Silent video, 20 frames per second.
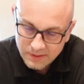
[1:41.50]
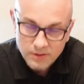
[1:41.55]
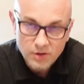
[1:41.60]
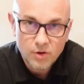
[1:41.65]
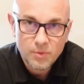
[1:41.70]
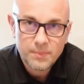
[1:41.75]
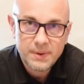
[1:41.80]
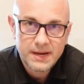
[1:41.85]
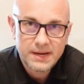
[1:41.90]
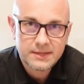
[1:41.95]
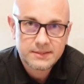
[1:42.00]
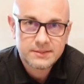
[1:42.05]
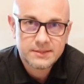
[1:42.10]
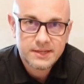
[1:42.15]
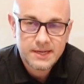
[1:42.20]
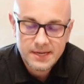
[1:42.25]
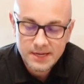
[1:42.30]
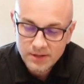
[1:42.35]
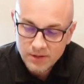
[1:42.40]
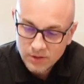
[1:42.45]
go back to
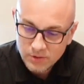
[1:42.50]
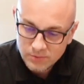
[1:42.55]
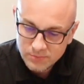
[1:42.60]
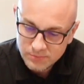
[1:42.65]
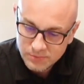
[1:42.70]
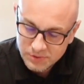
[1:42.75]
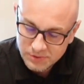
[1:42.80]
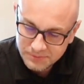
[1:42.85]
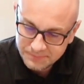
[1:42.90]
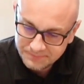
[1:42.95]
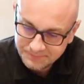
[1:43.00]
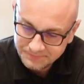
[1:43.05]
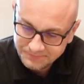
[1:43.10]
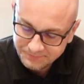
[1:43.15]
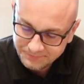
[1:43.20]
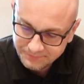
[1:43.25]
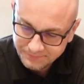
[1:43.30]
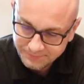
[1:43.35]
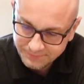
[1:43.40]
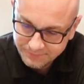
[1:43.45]
8 ohms.
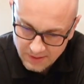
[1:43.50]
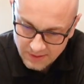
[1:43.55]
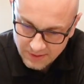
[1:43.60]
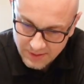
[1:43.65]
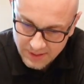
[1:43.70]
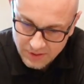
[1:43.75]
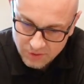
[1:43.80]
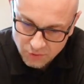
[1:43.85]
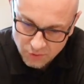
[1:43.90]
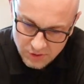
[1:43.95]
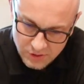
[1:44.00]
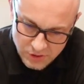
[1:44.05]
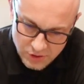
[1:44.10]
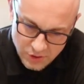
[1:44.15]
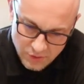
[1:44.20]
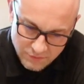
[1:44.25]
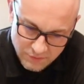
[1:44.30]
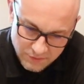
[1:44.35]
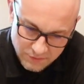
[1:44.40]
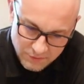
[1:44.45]
The
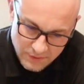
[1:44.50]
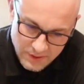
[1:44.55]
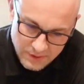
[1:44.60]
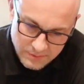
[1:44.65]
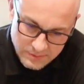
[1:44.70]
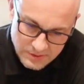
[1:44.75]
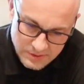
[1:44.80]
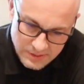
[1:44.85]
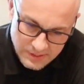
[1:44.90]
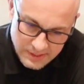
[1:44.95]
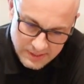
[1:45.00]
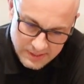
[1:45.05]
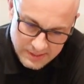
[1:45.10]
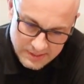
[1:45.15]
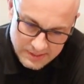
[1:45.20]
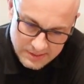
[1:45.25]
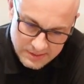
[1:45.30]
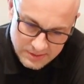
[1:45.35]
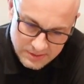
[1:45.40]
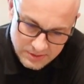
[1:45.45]
crossover frequency
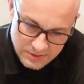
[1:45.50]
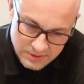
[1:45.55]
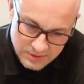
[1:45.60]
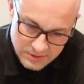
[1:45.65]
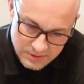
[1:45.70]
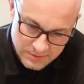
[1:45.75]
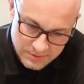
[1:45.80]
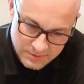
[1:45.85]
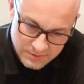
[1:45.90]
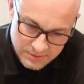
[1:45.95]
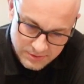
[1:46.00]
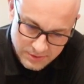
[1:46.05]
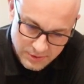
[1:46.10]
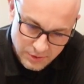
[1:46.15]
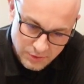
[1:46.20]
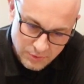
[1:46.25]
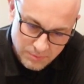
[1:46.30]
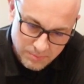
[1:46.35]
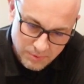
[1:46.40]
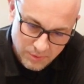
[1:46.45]
is
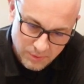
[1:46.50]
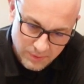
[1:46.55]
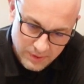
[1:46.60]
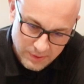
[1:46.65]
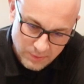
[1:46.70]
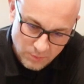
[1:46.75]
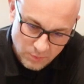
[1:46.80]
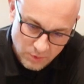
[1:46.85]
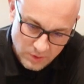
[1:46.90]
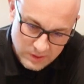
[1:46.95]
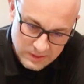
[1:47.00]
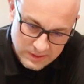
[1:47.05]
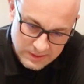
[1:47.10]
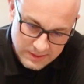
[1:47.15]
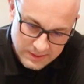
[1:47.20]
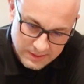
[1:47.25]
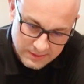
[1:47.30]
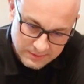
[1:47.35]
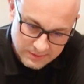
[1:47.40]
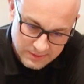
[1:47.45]
2.1
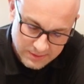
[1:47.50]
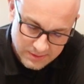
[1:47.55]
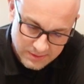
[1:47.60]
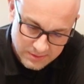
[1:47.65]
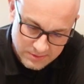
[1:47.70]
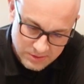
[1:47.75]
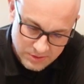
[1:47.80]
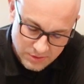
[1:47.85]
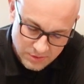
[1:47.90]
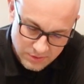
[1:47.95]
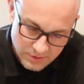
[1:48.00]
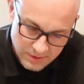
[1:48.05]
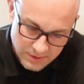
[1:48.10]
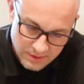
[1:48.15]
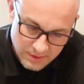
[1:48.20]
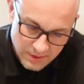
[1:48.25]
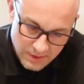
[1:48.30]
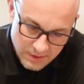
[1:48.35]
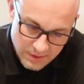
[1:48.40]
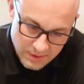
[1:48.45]
kilohertz. So
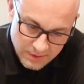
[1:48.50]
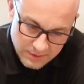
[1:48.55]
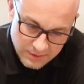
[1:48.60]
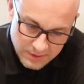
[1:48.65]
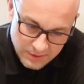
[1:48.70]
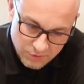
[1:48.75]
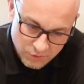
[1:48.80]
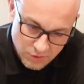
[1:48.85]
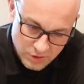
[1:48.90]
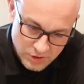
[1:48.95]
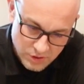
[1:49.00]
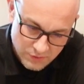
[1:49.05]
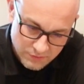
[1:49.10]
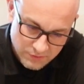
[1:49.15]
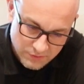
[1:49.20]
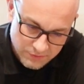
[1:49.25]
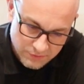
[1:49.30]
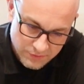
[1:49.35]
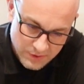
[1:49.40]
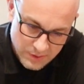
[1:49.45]
the
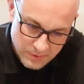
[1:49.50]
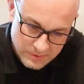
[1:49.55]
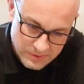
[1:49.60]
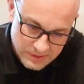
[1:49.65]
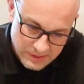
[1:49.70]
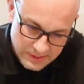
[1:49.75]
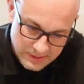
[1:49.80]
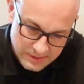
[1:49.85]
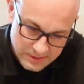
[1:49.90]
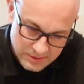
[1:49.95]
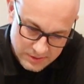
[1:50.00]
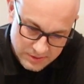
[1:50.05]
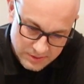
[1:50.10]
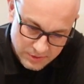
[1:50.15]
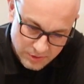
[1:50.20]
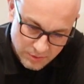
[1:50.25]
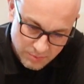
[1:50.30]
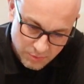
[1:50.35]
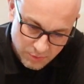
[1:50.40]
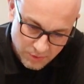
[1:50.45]
crossover frequency is
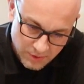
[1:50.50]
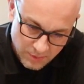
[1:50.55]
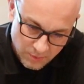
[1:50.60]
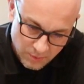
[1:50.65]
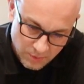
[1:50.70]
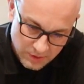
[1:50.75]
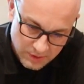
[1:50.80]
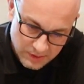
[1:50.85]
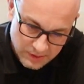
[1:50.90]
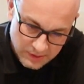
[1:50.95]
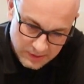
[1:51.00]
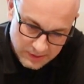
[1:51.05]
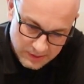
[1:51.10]
2.1